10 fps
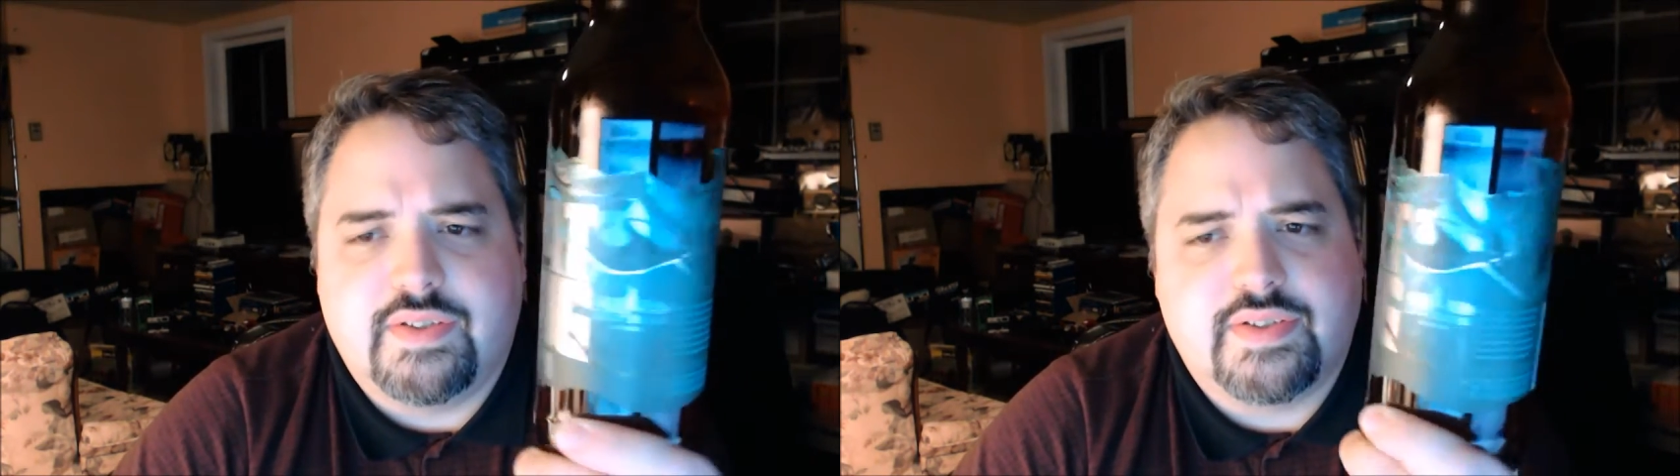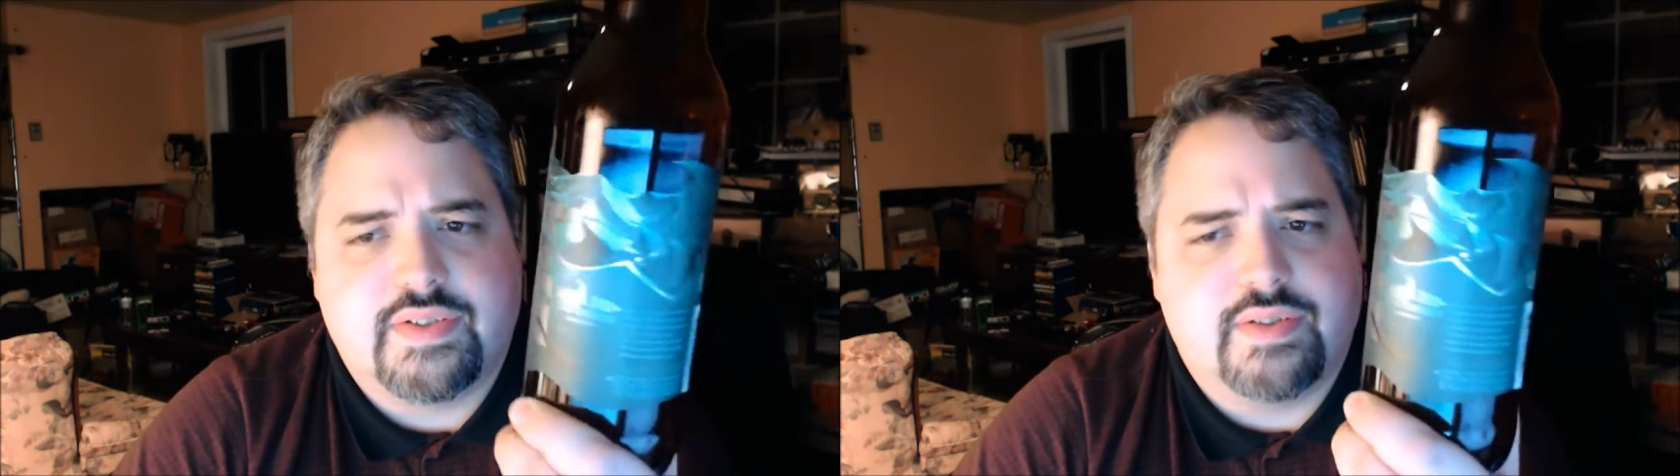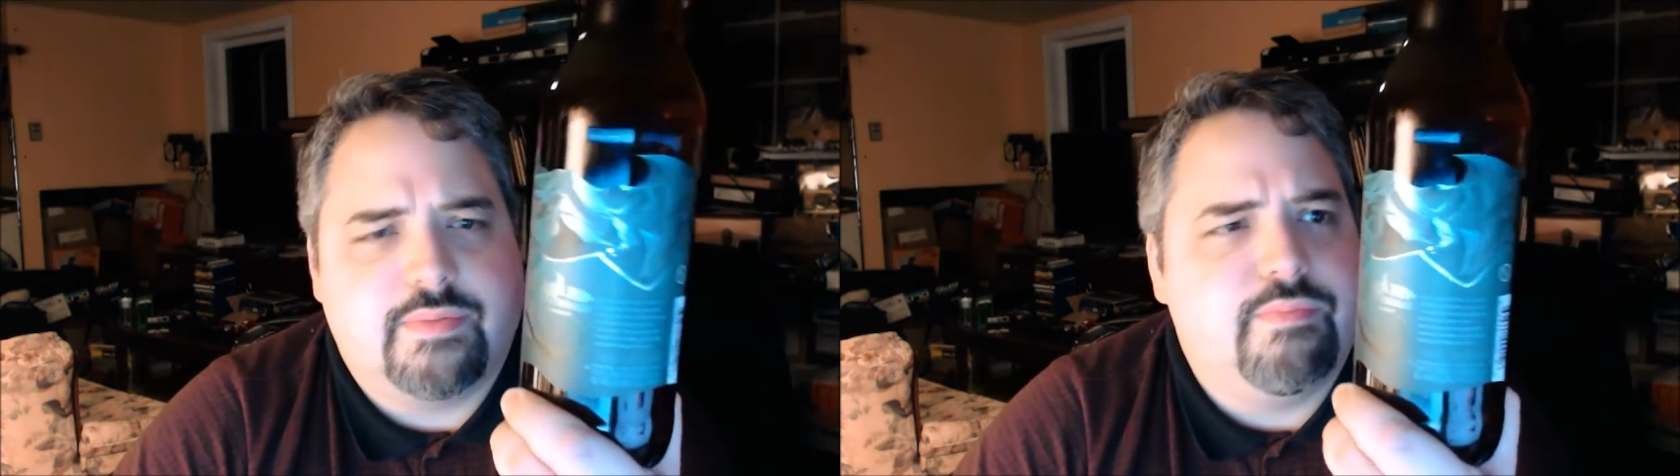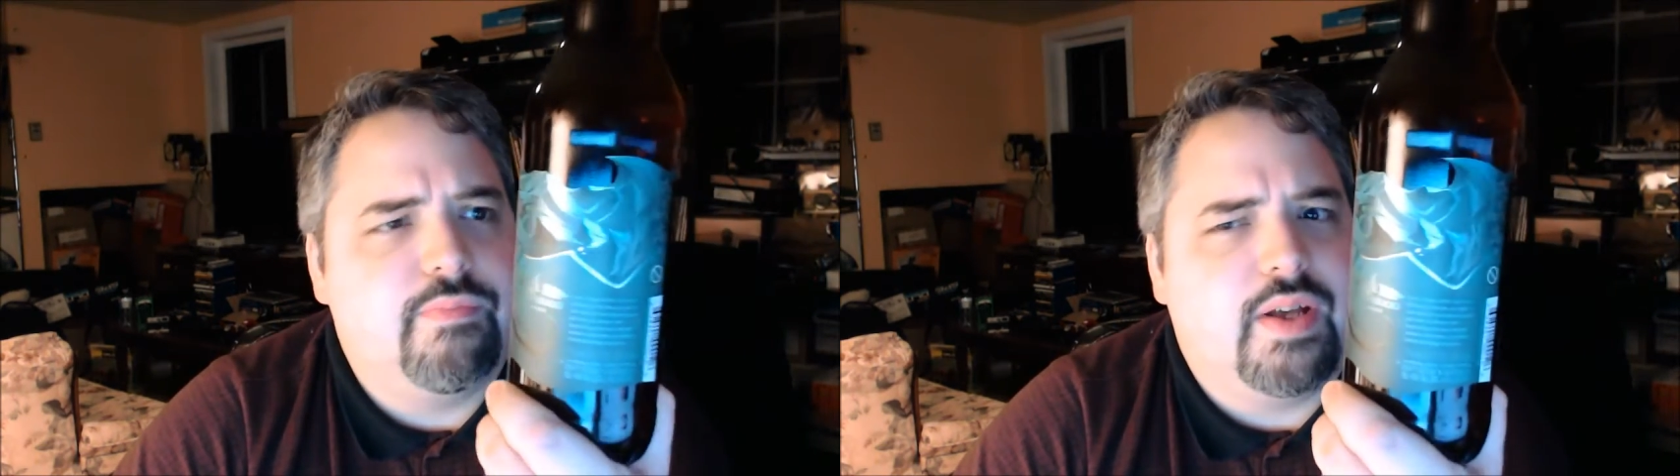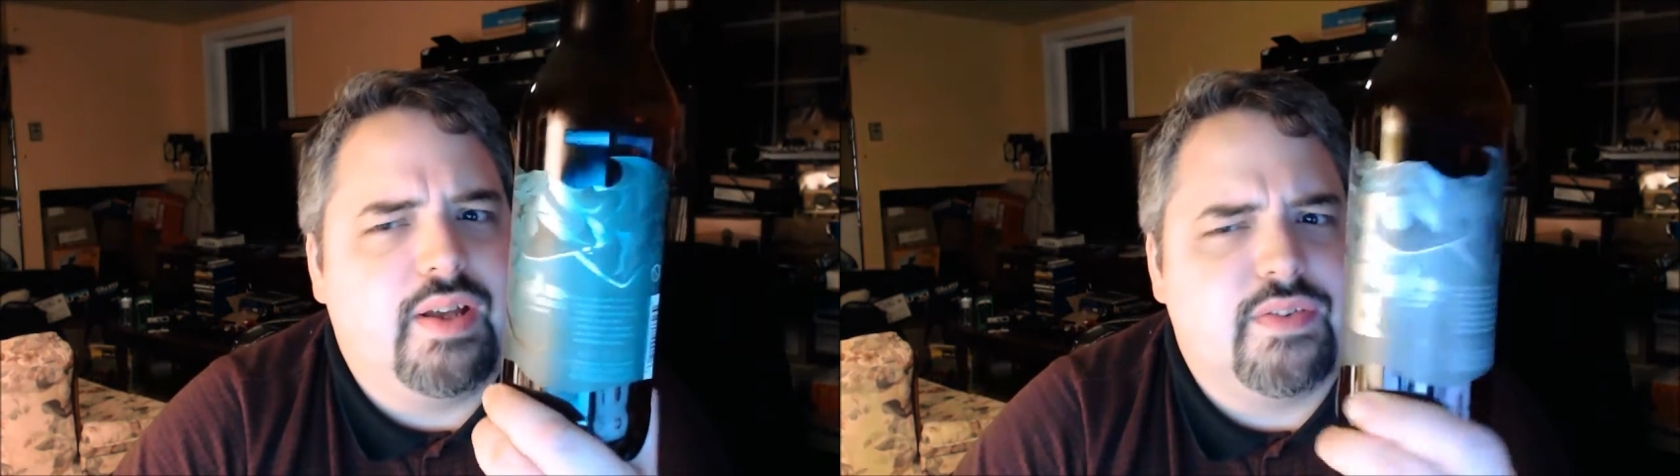and this is
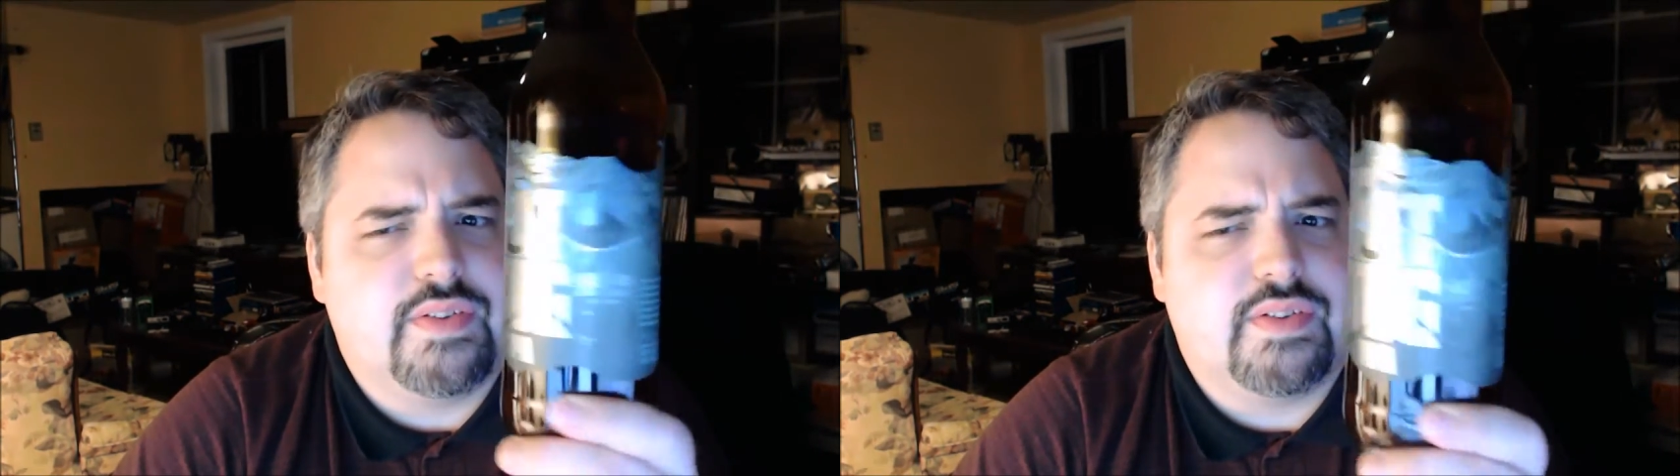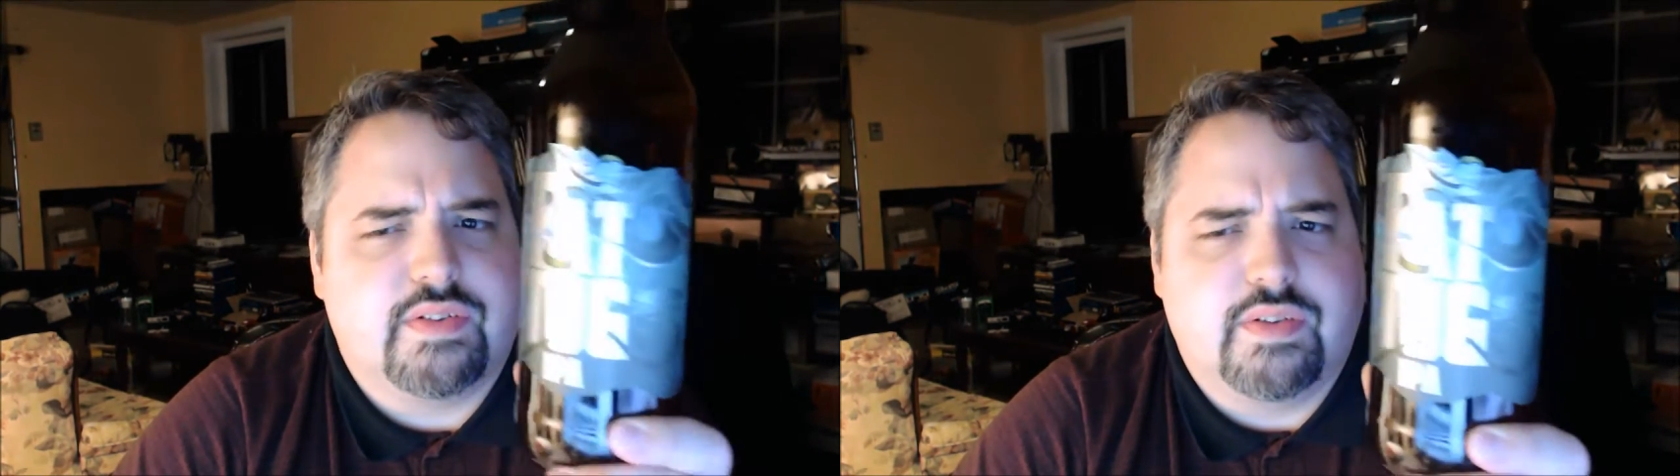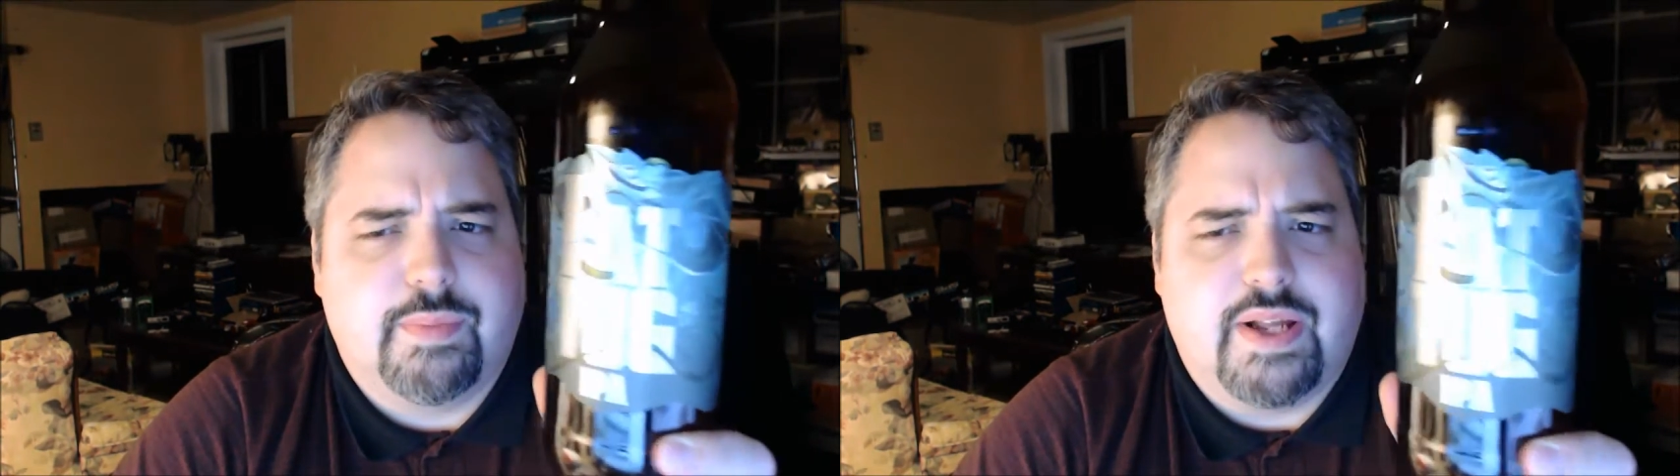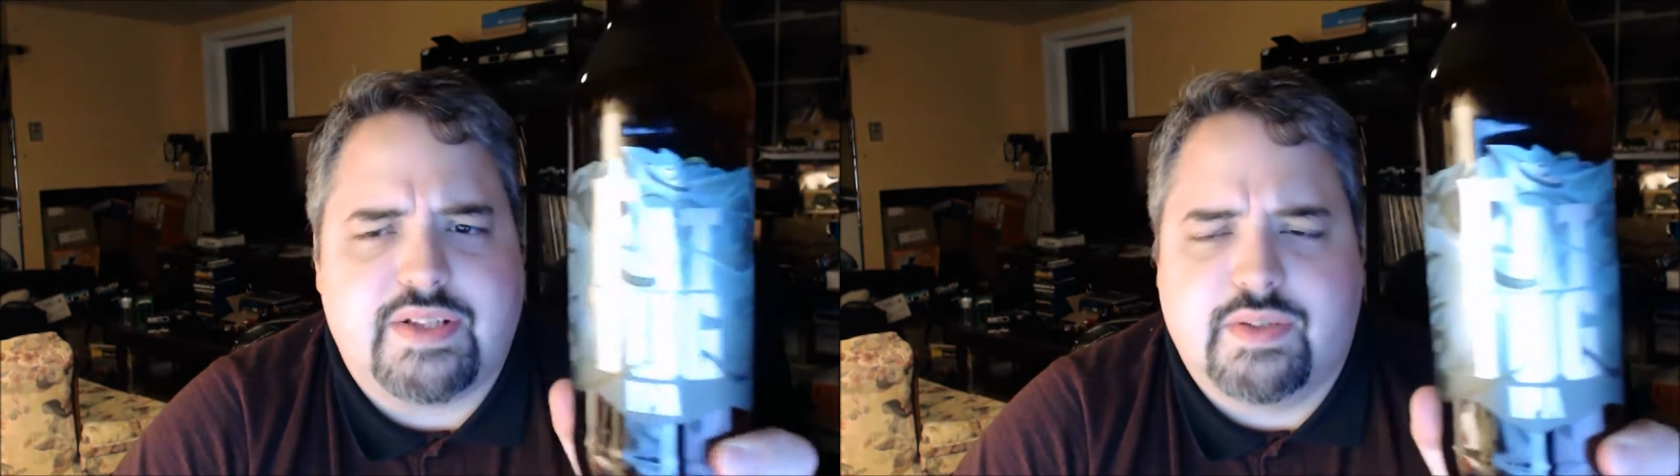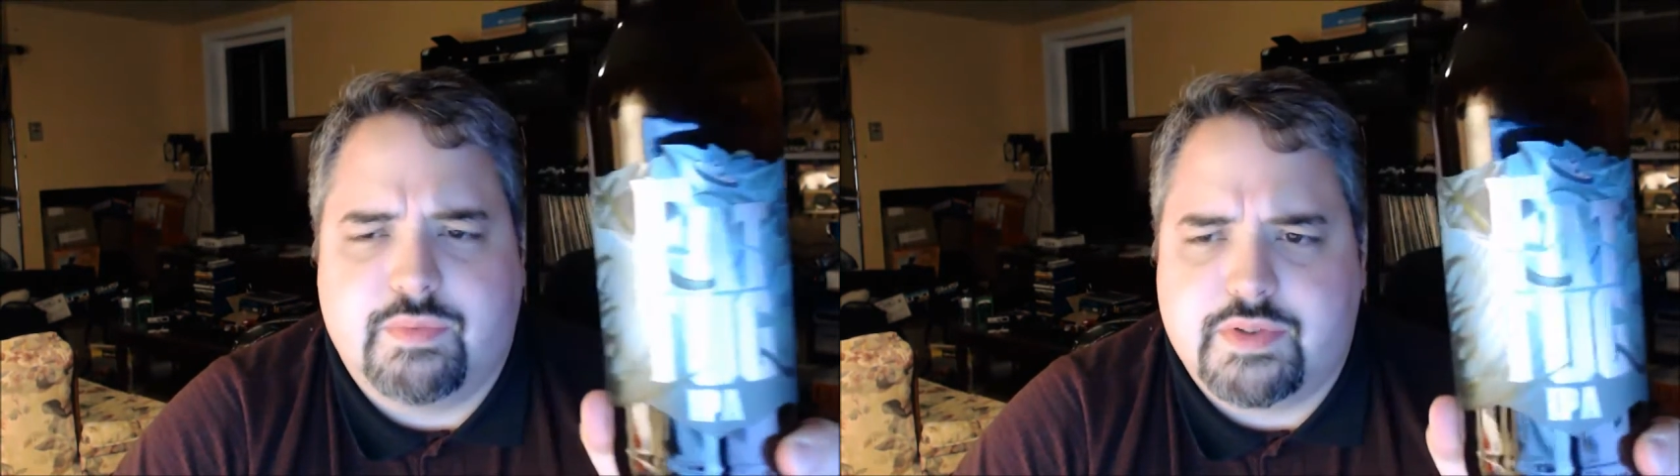the
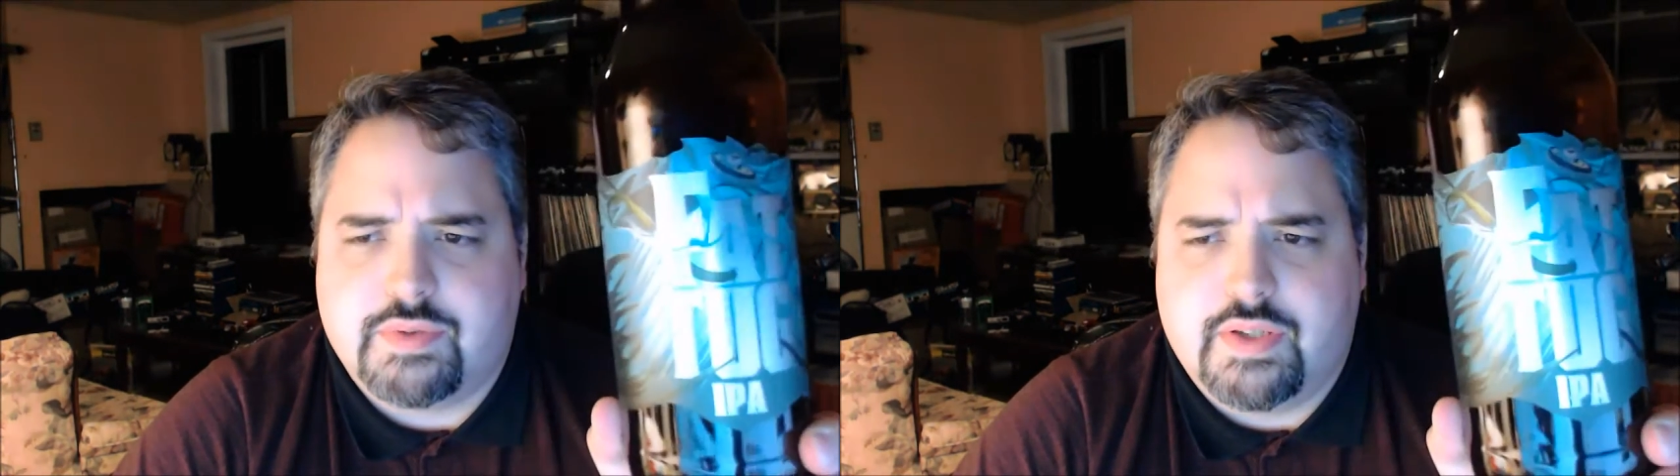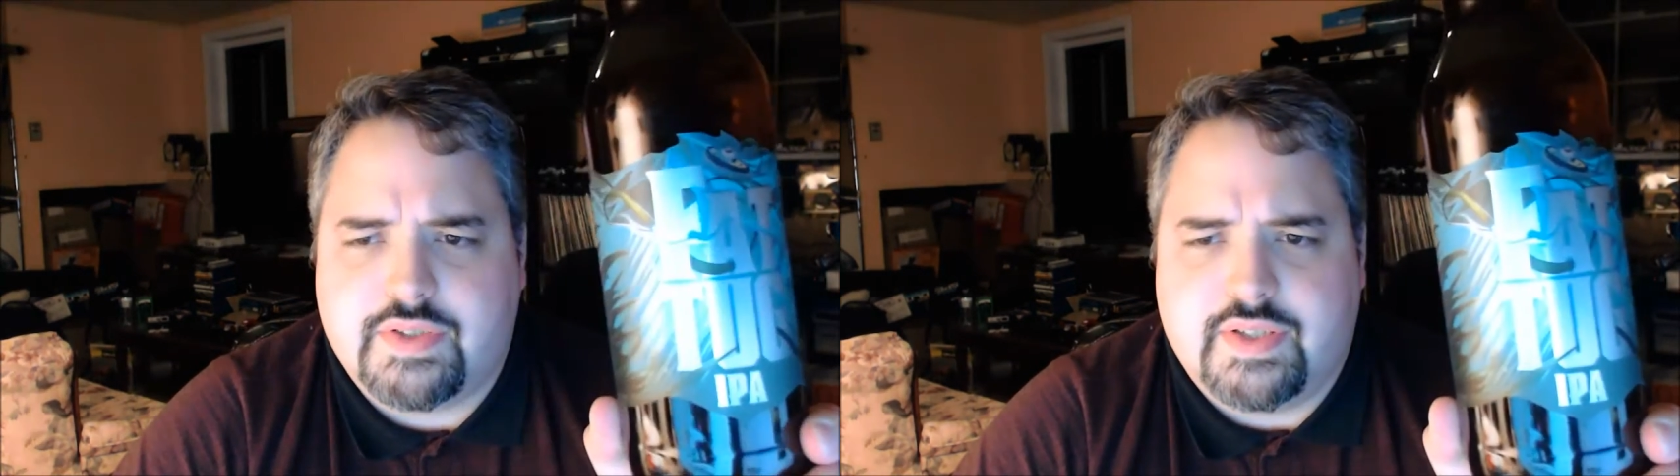batch that was